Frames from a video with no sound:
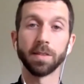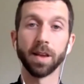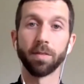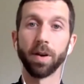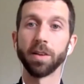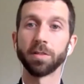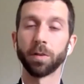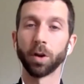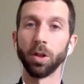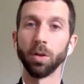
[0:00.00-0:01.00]
have raised
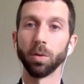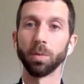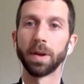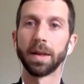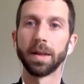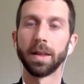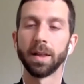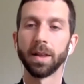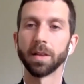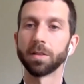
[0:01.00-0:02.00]
for you?
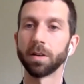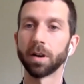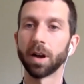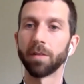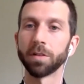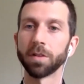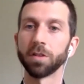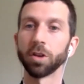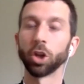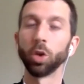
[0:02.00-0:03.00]
Is there a
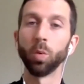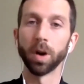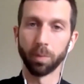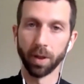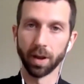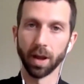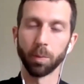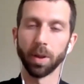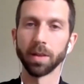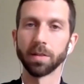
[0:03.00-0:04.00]
conversation you want to pick
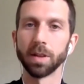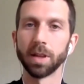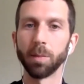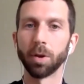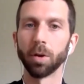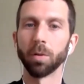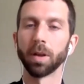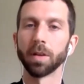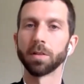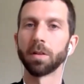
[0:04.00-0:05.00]
up and see keep
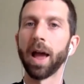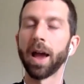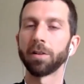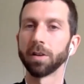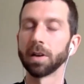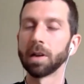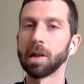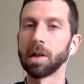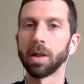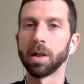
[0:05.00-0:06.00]
going? Is there action
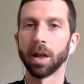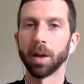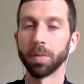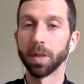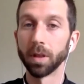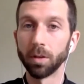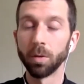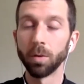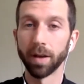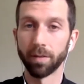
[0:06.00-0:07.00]
that
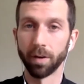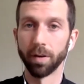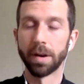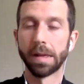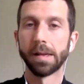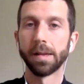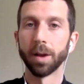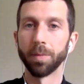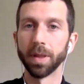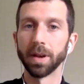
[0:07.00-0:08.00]
you have heard
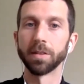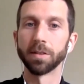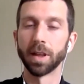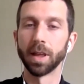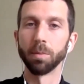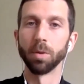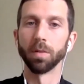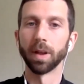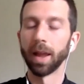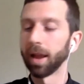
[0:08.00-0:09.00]
that needs to keep
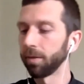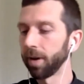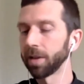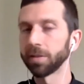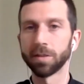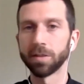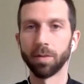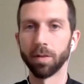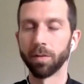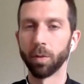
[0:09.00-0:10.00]
moving? Ann raised
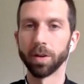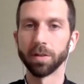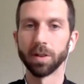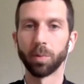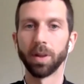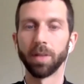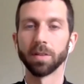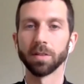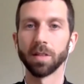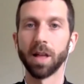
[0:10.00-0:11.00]
several for us in a
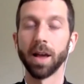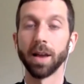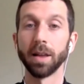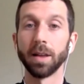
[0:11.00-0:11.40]
previous slide,